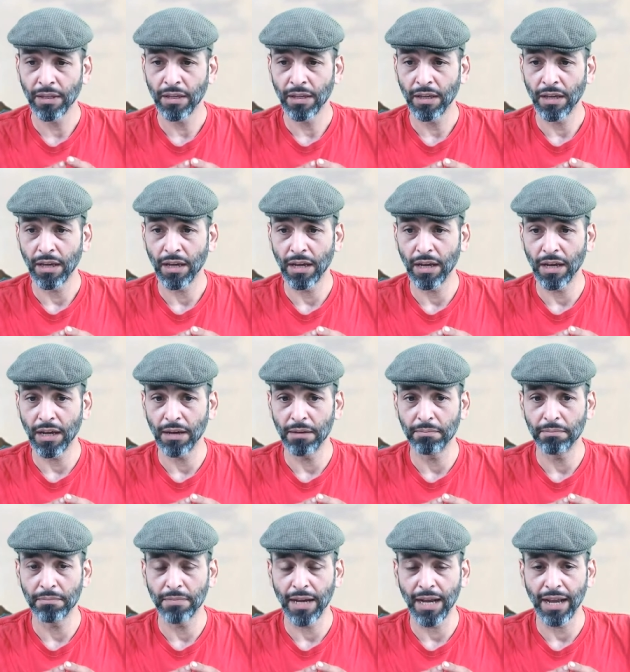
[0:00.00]

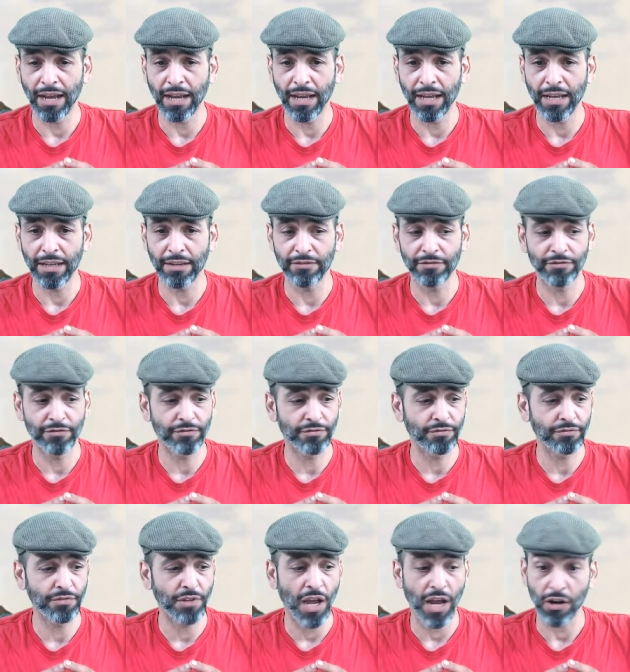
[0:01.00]
Um, I've
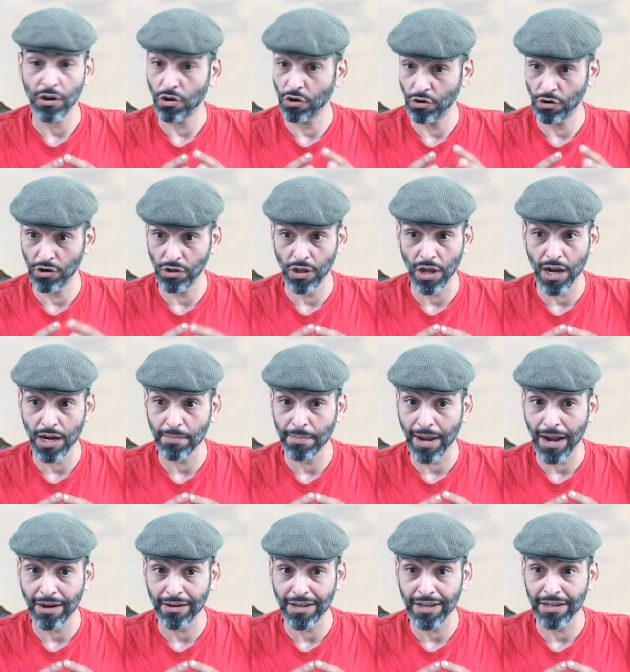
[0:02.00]
not heard a lot
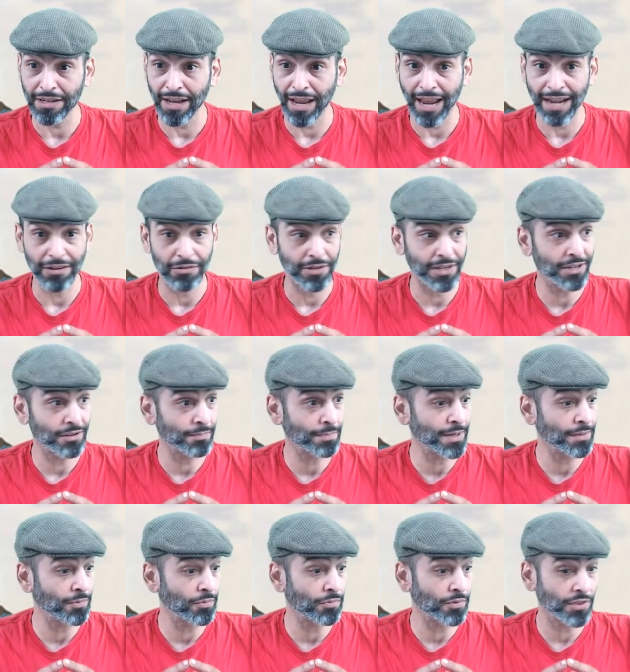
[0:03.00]
about it. I don't hear
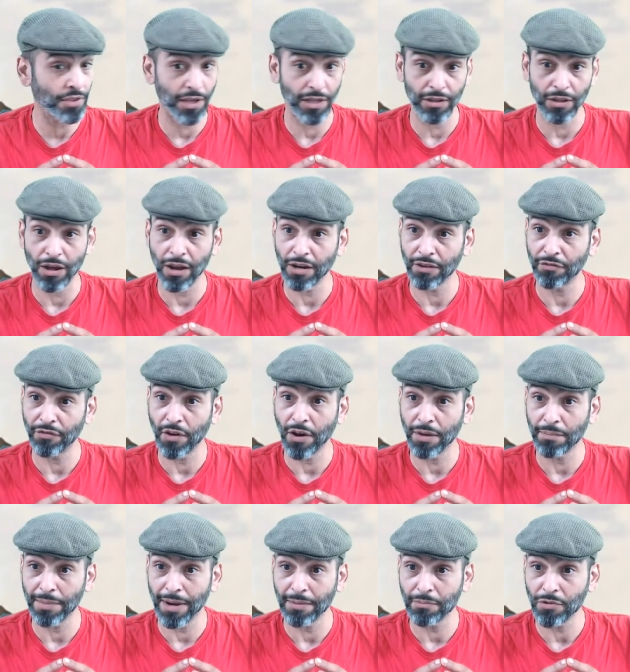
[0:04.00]
people with a lot of
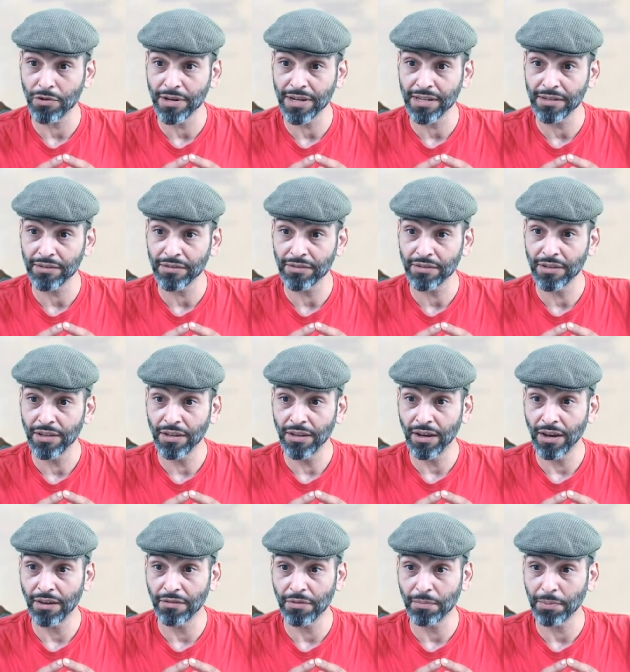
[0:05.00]
fond memories
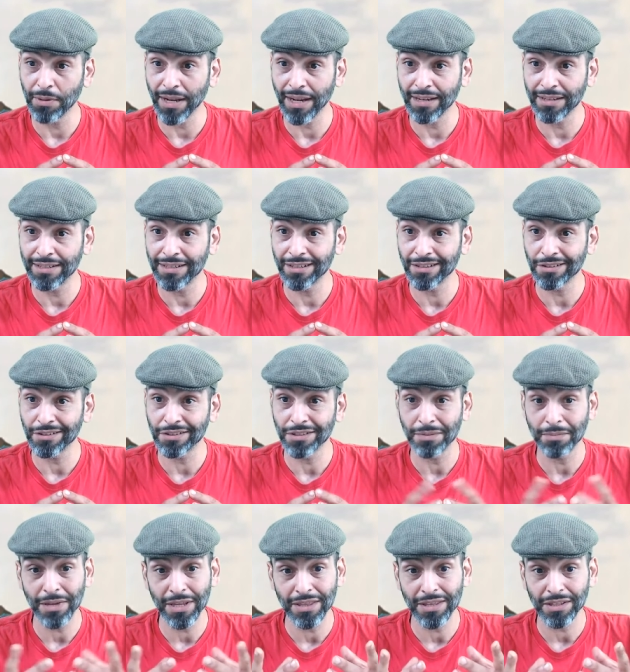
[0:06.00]
of the Planeteers. To
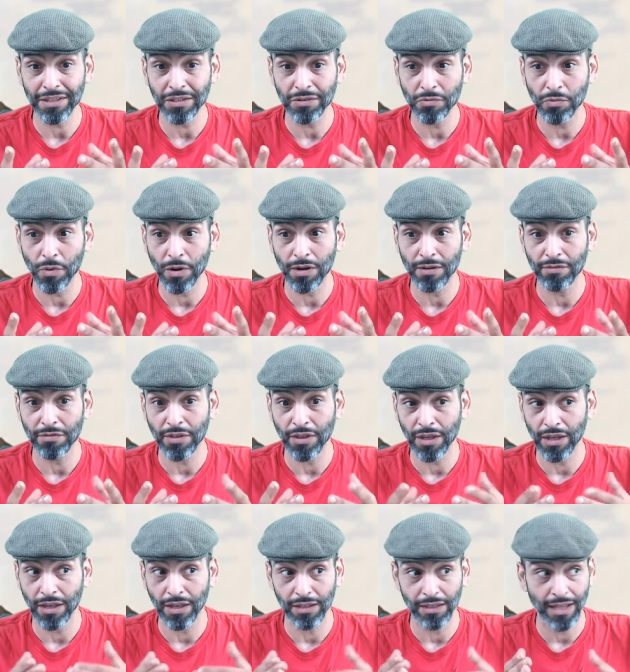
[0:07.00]
me, this is one of
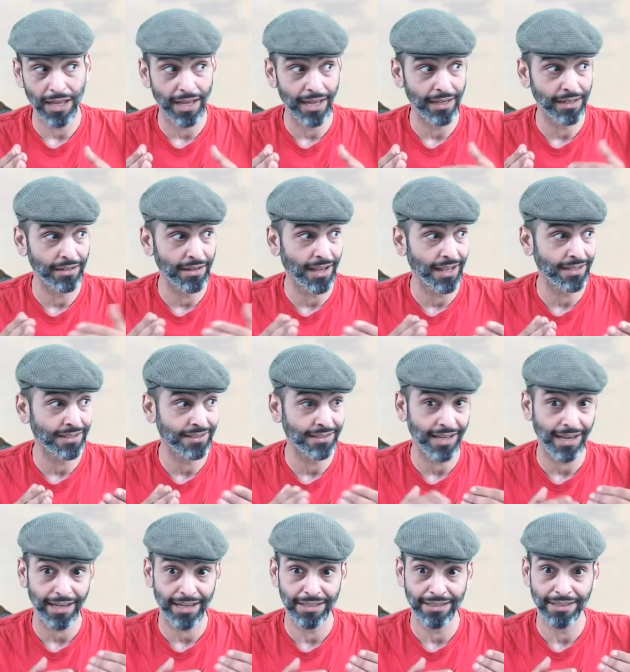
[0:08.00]
the like not
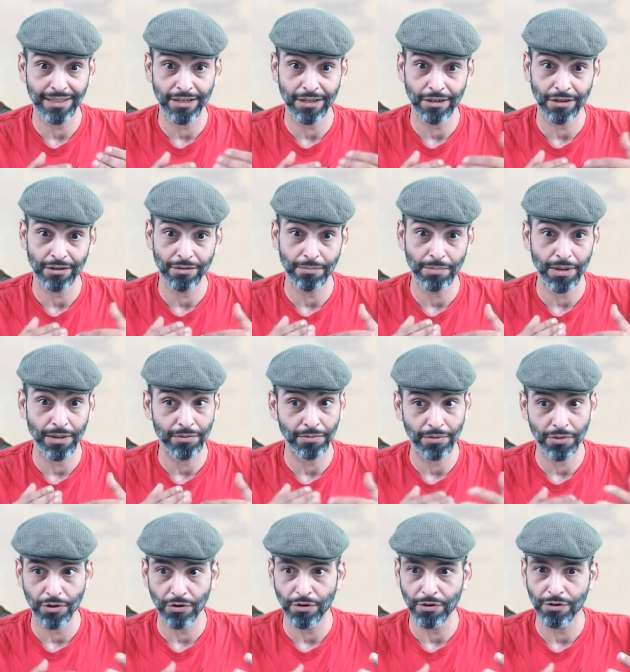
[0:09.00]
second tier but
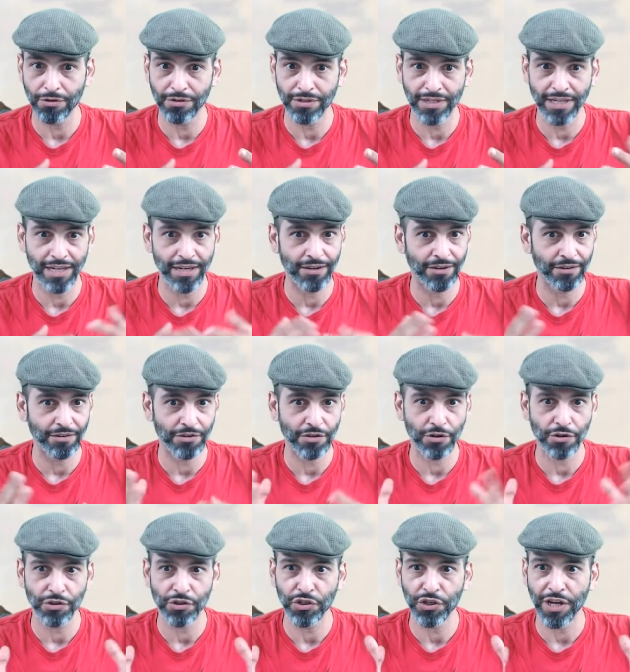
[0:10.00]
third tier,
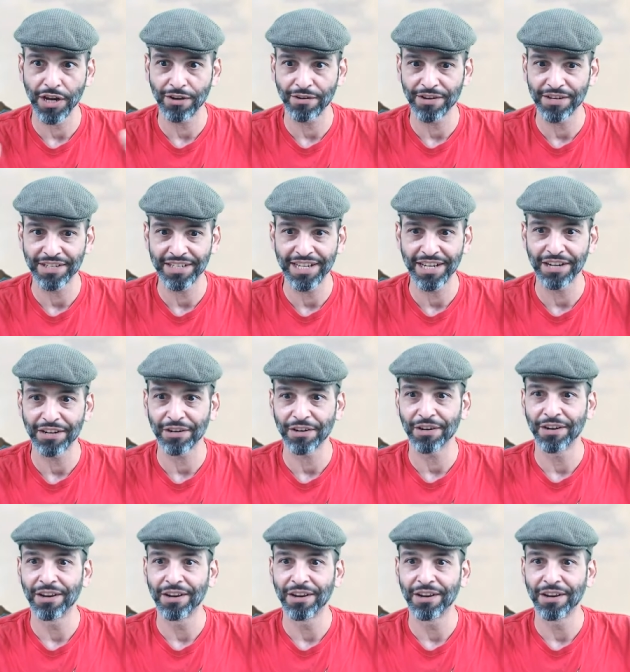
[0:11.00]
tertiary tier